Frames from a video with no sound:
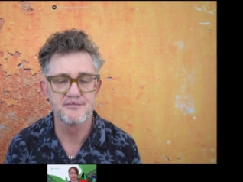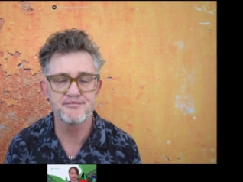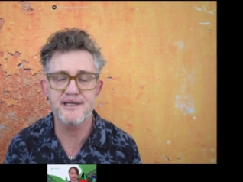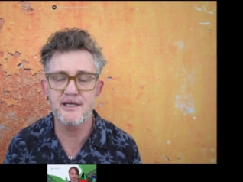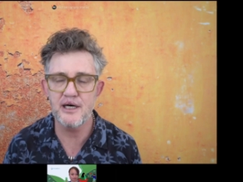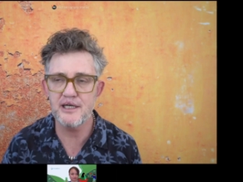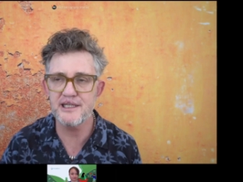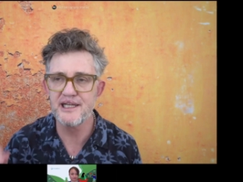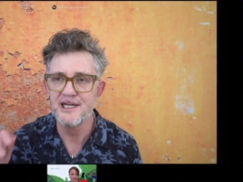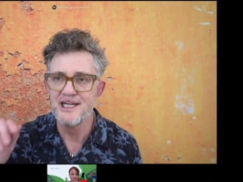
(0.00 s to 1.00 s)

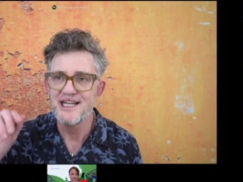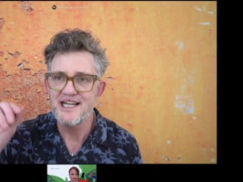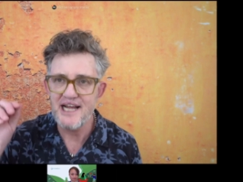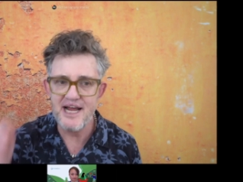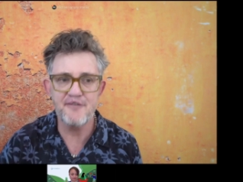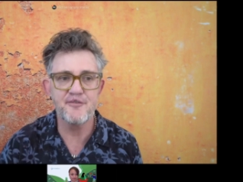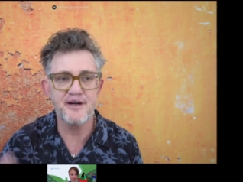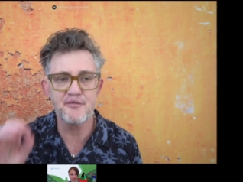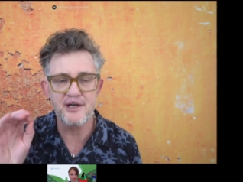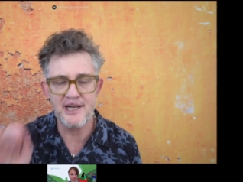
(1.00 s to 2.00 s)
Because every
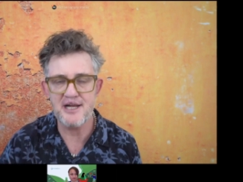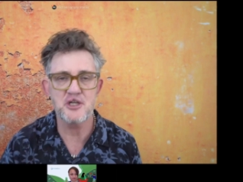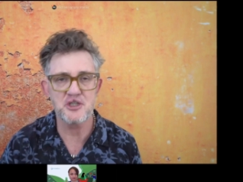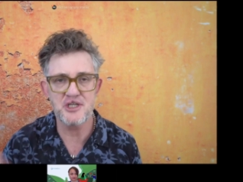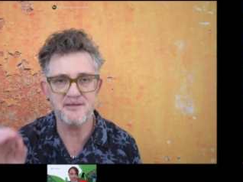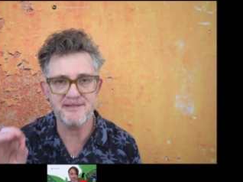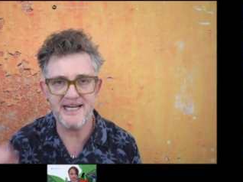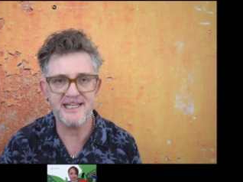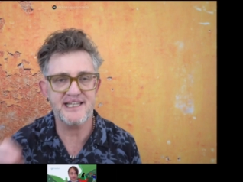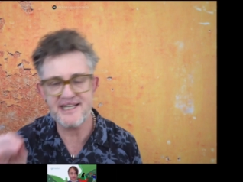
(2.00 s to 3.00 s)
relationship
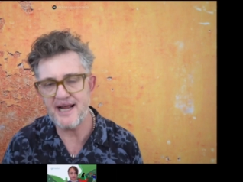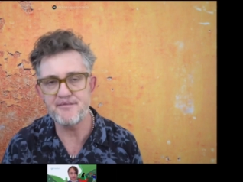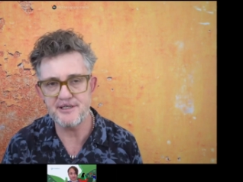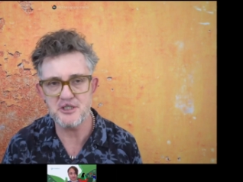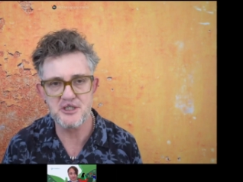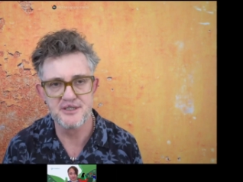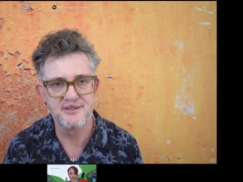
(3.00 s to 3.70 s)
gets damaged.